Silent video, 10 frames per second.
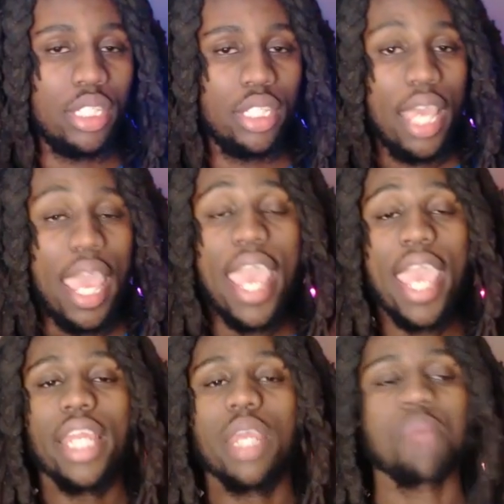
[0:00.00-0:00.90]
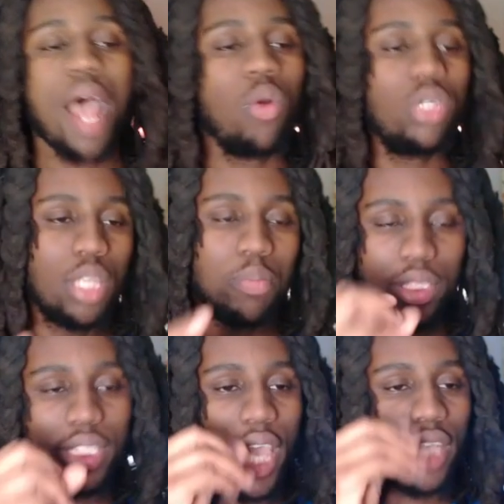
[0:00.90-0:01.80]
and it powers up a
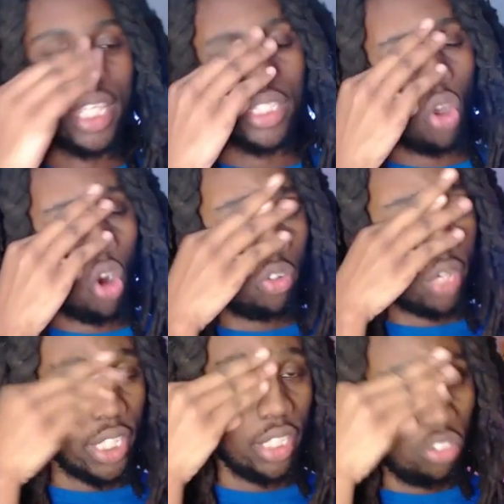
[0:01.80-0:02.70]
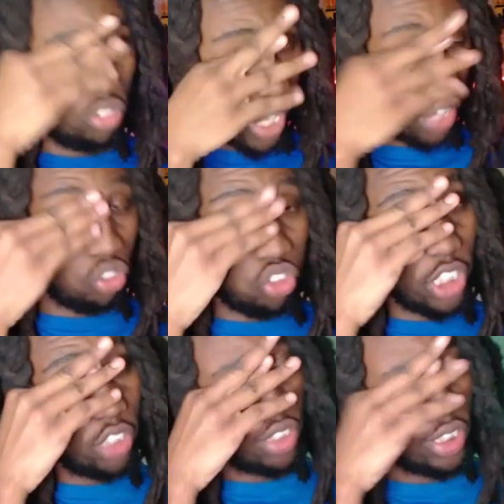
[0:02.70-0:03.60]
tank that's already like
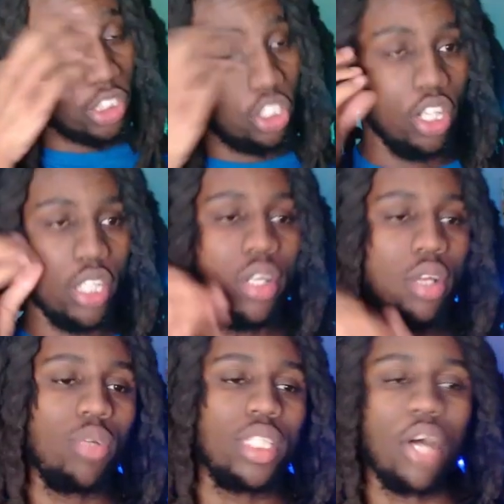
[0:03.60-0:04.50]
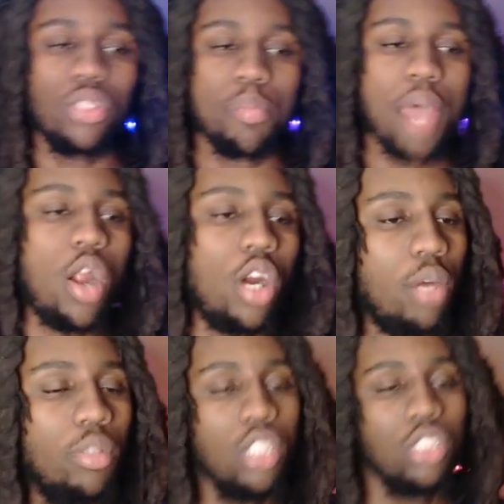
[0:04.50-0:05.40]
really good without the power up.
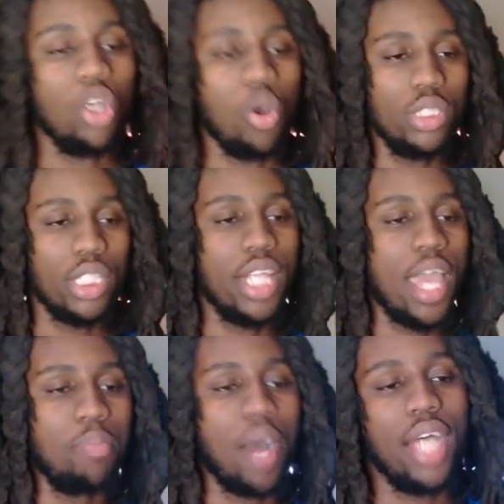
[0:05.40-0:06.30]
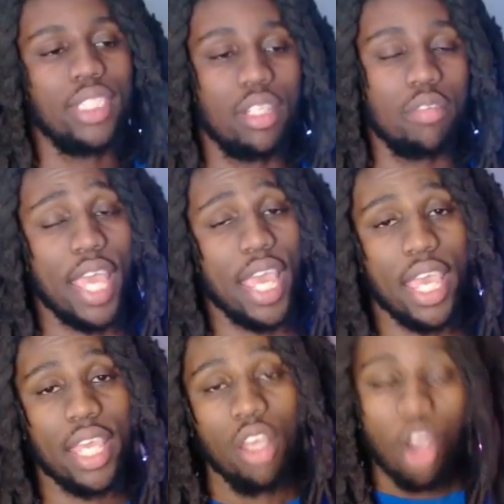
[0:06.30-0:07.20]
So it was a net positive,
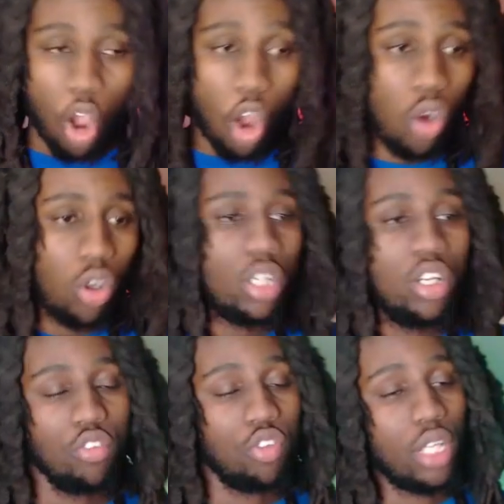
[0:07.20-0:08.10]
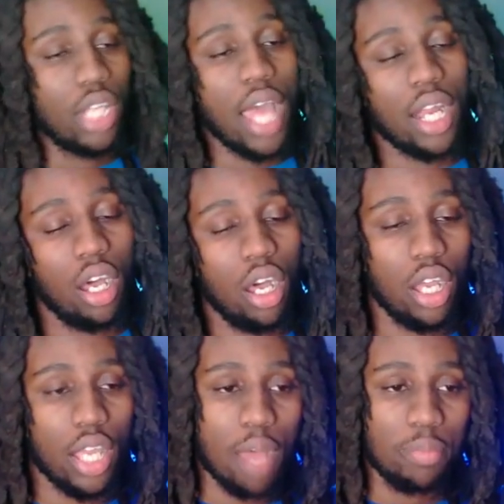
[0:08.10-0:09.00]
and Hulk for a lot of
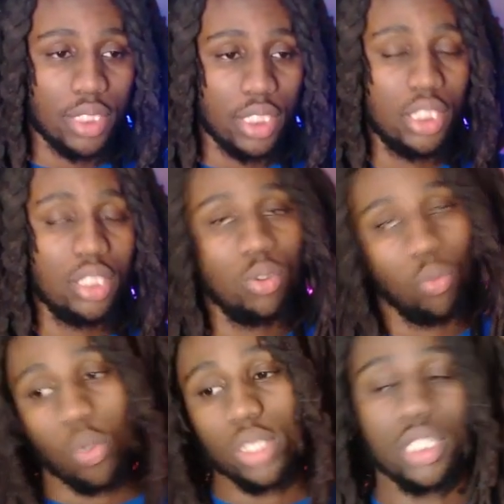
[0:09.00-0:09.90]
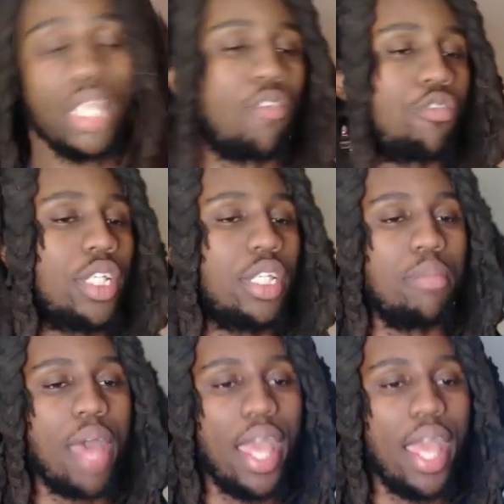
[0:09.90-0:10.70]
compositions wasn't that freaking bad.